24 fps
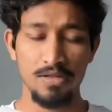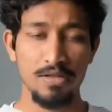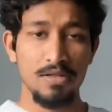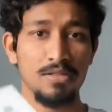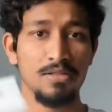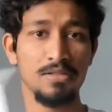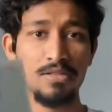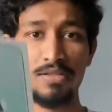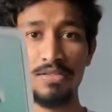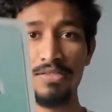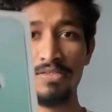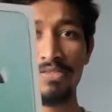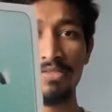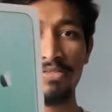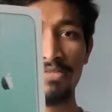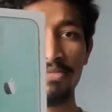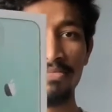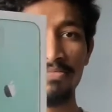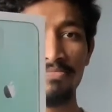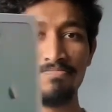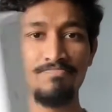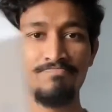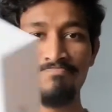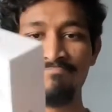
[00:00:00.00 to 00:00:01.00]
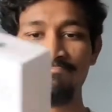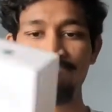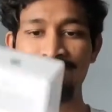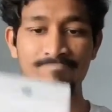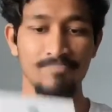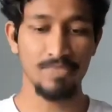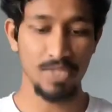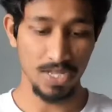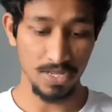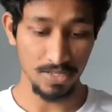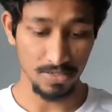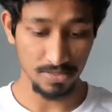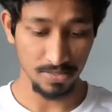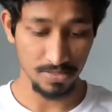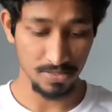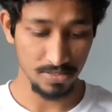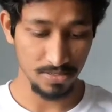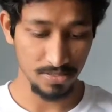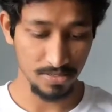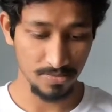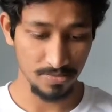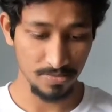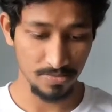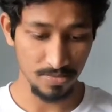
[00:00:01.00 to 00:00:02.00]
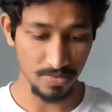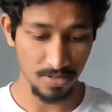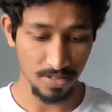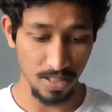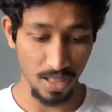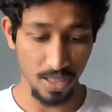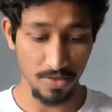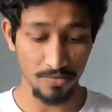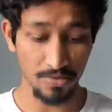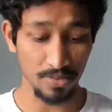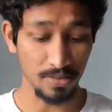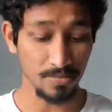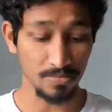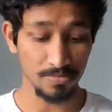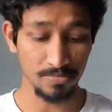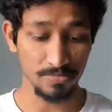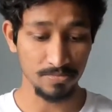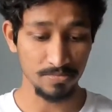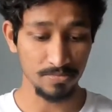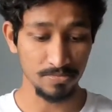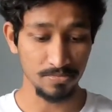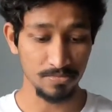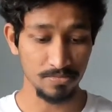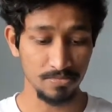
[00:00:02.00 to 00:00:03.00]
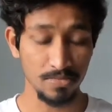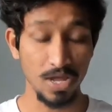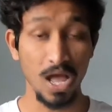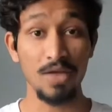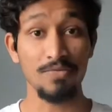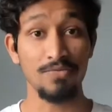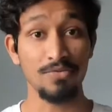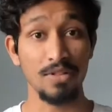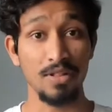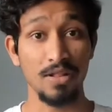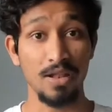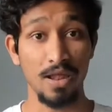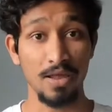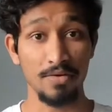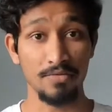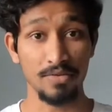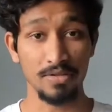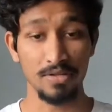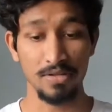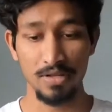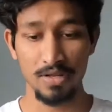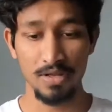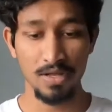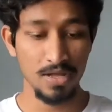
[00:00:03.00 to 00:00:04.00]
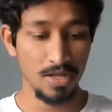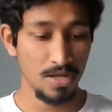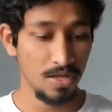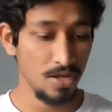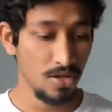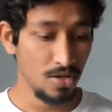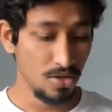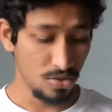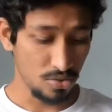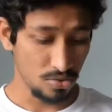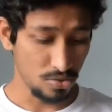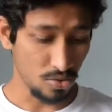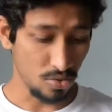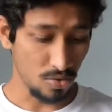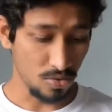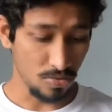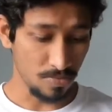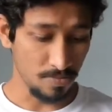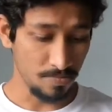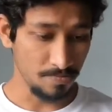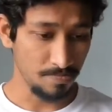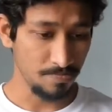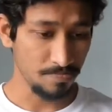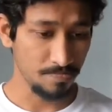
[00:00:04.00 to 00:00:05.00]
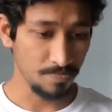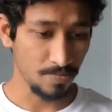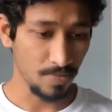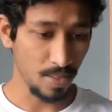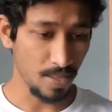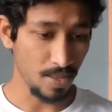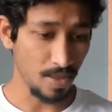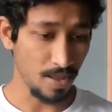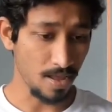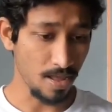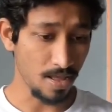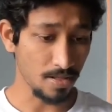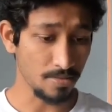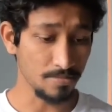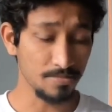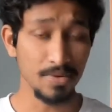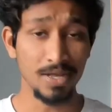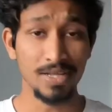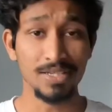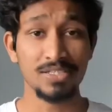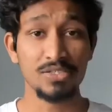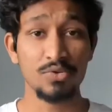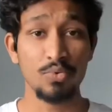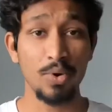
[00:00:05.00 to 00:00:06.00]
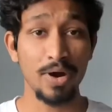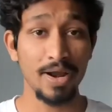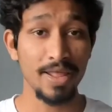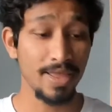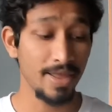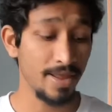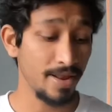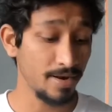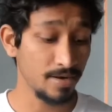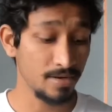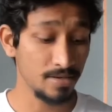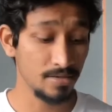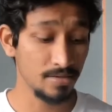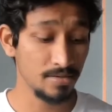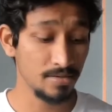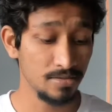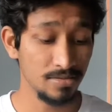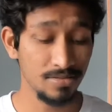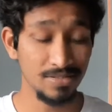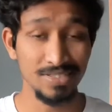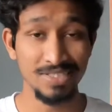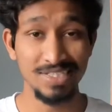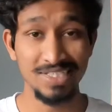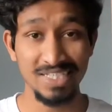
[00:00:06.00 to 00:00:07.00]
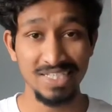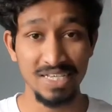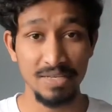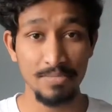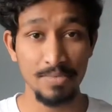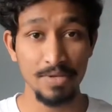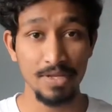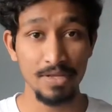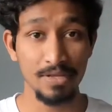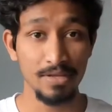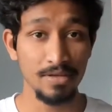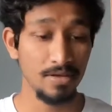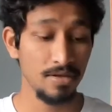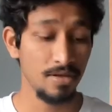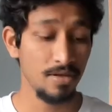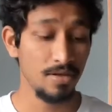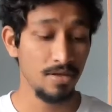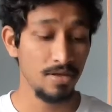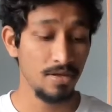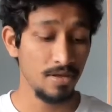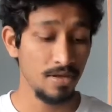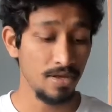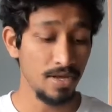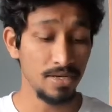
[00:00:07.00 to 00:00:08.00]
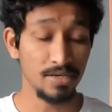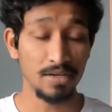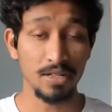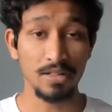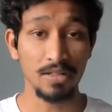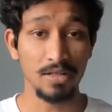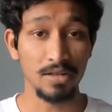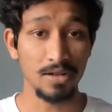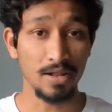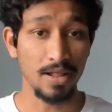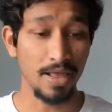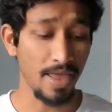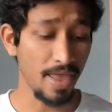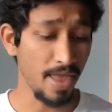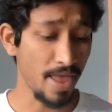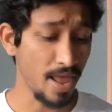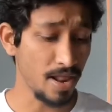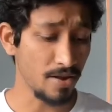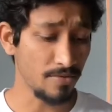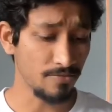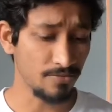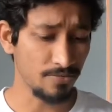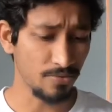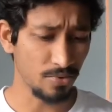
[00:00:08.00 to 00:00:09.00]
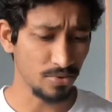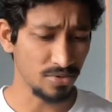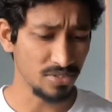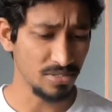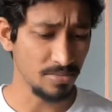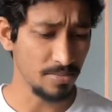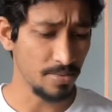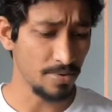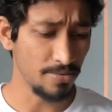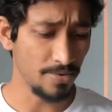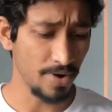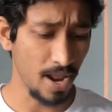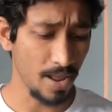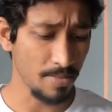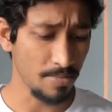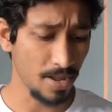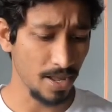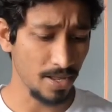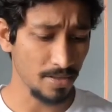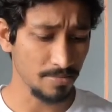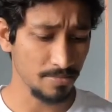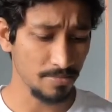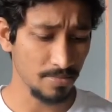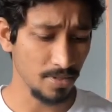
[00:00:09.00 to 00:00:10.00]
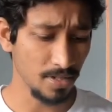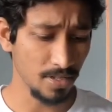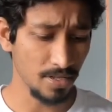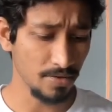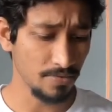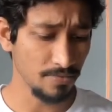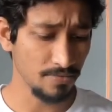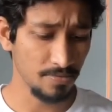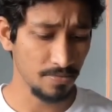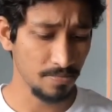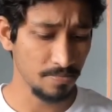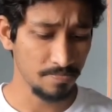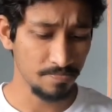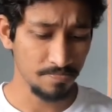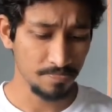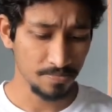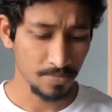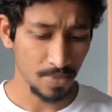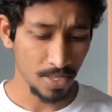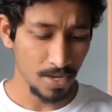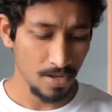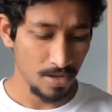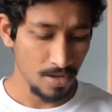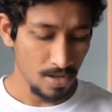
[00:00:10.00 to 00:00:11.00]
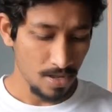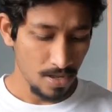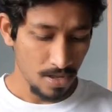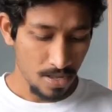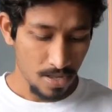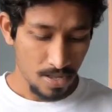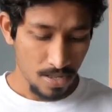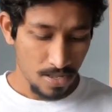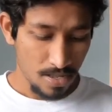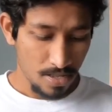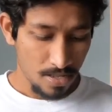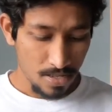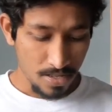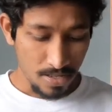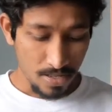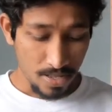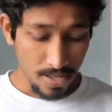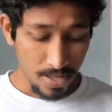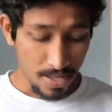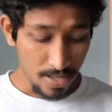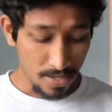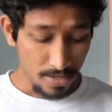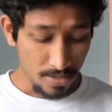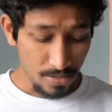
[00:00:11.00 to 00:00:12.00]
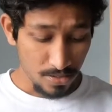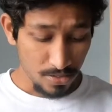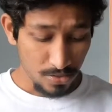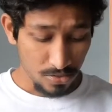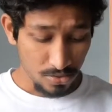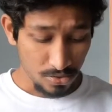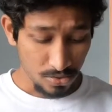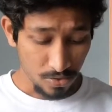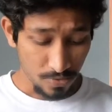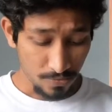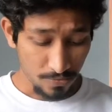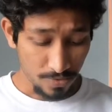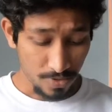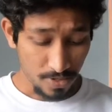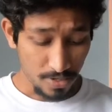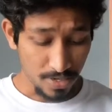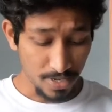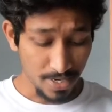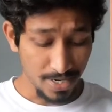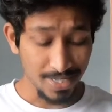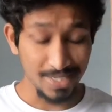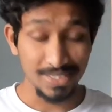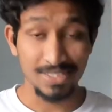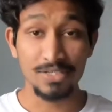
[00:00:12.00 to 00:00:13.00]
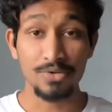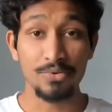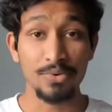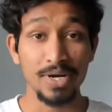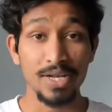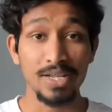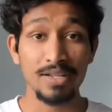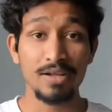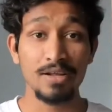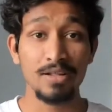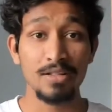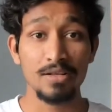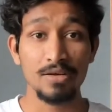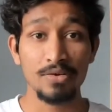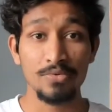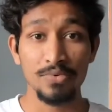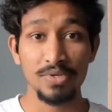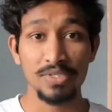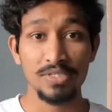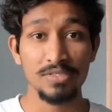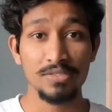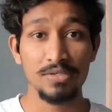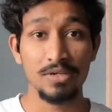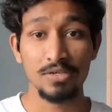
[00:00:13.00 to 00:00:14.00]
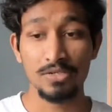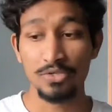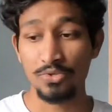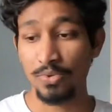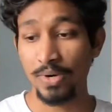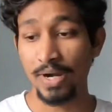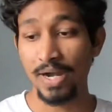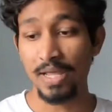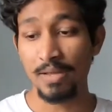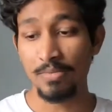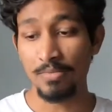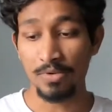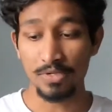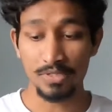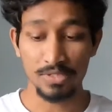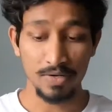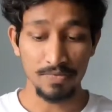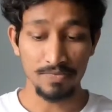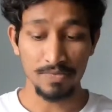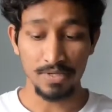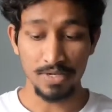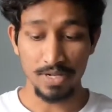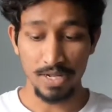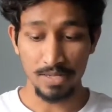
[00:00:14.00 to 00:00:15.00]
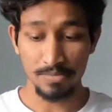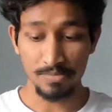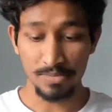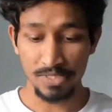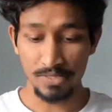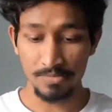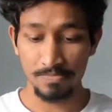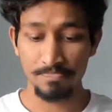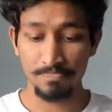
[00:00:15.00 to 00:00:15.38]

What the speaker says: this is iPhone 11. So yeah, it's 28 GB internal and 4 GB RAM, I believe. And so far it is green color, which is on trending most of the times